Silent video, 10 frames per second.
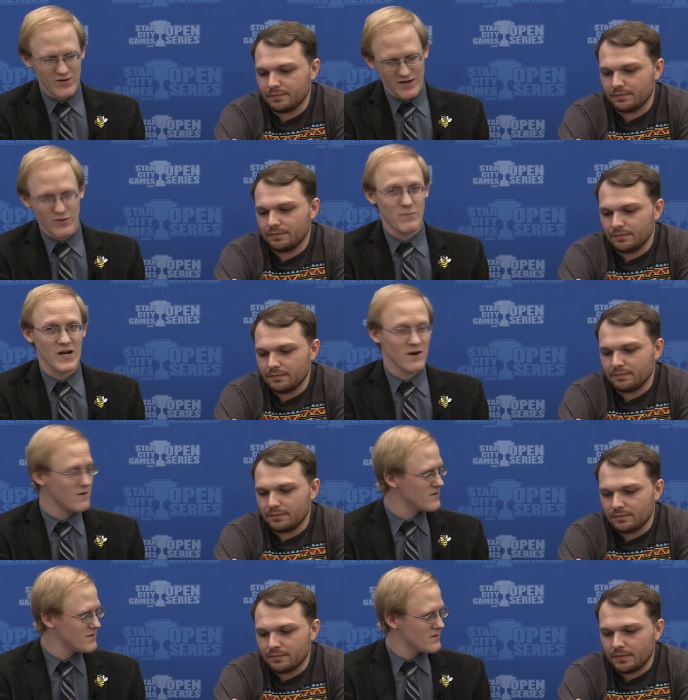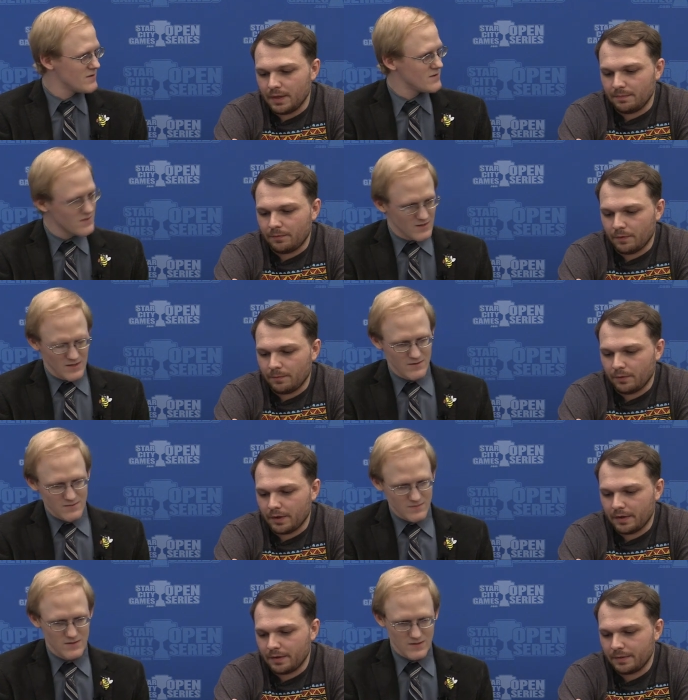Speaker 1: it even bigger.
Speaker 2: Yep, 4
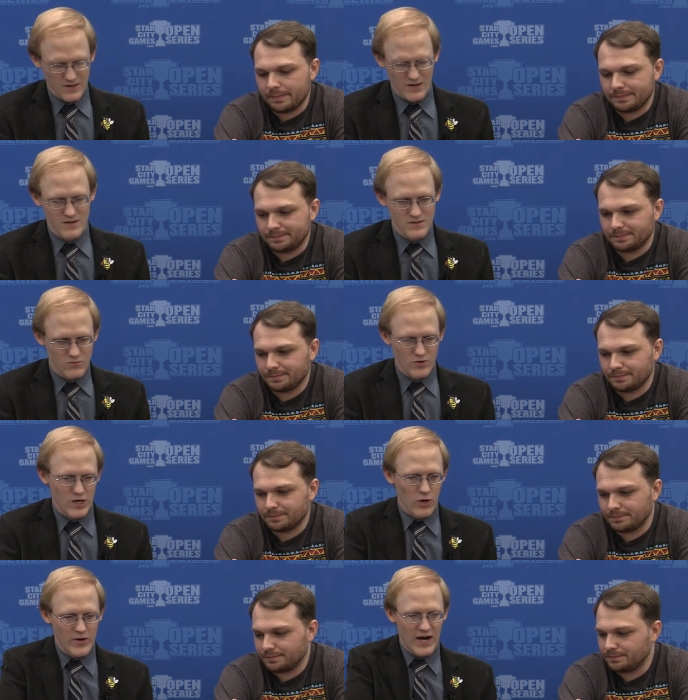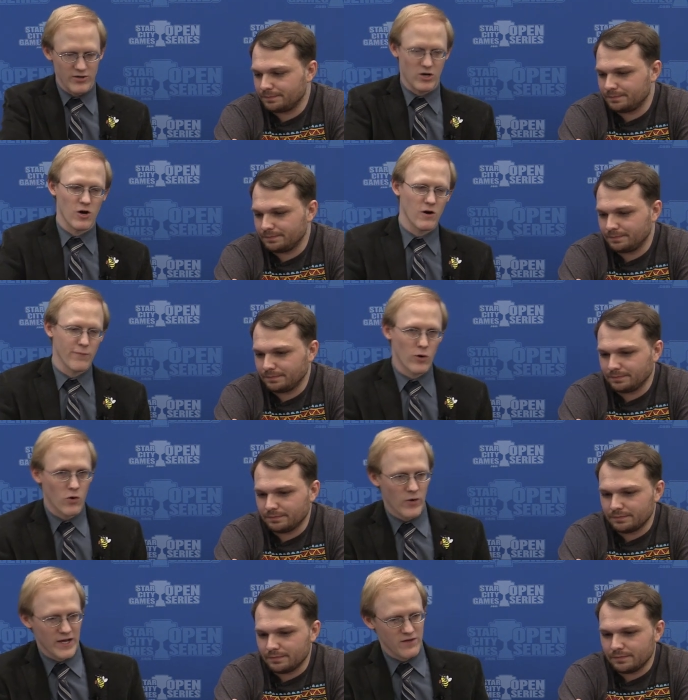4.
Speaker 1: All right, we're going to go down your curve real
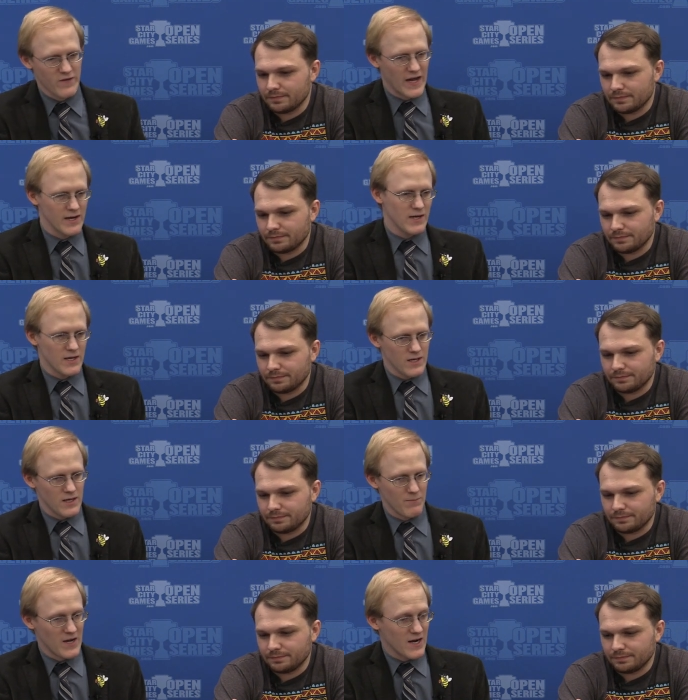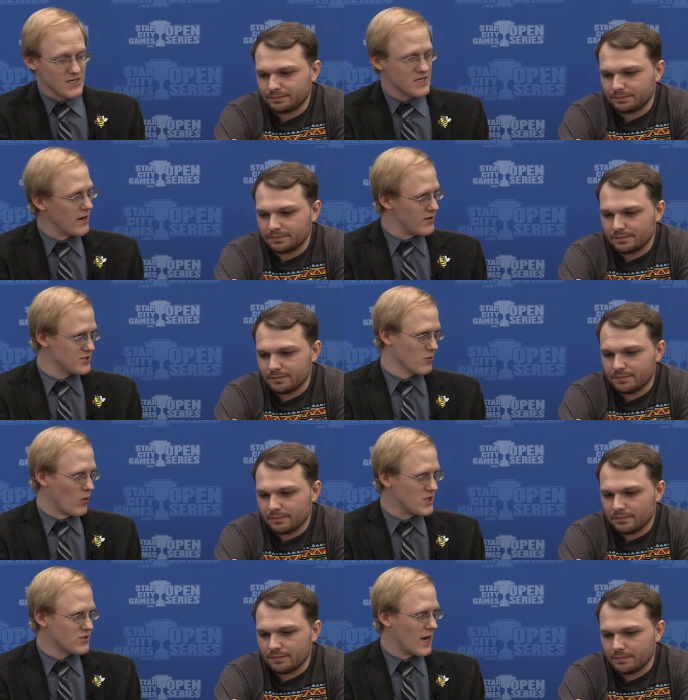quick. You've got Hypnotic Siren as your
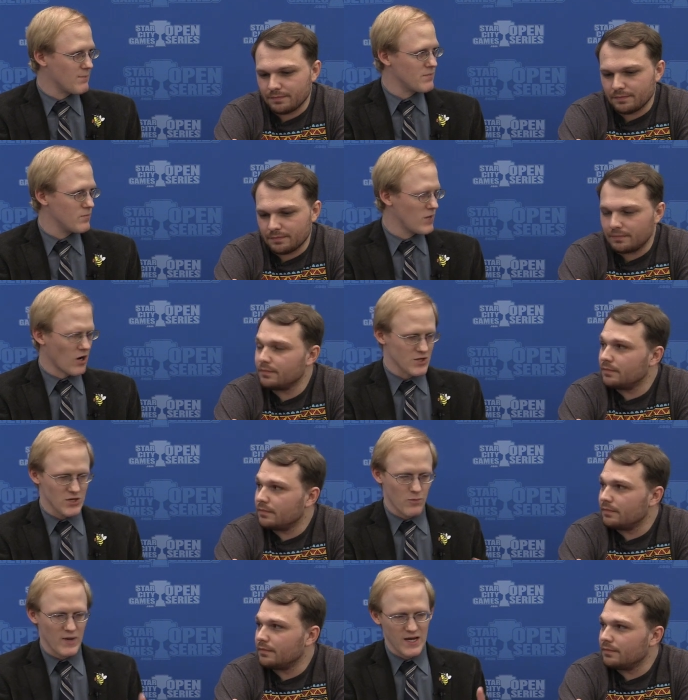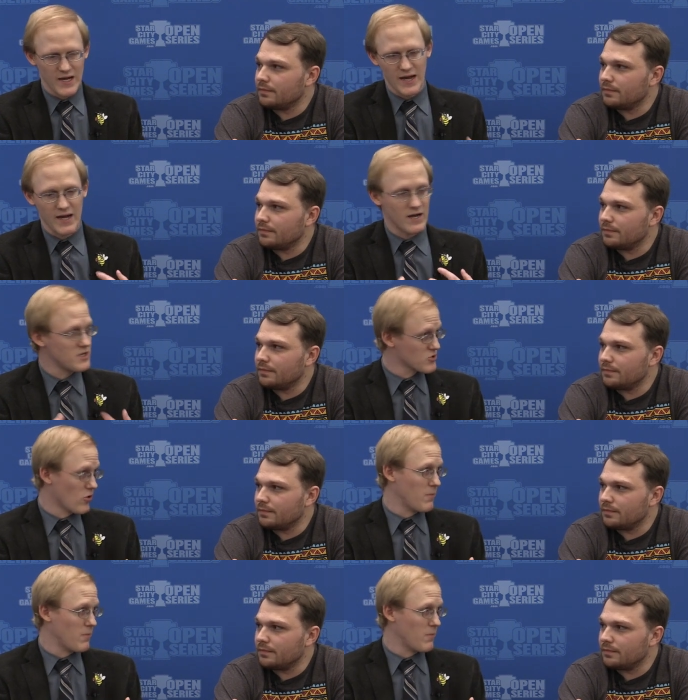one drop, but also being a control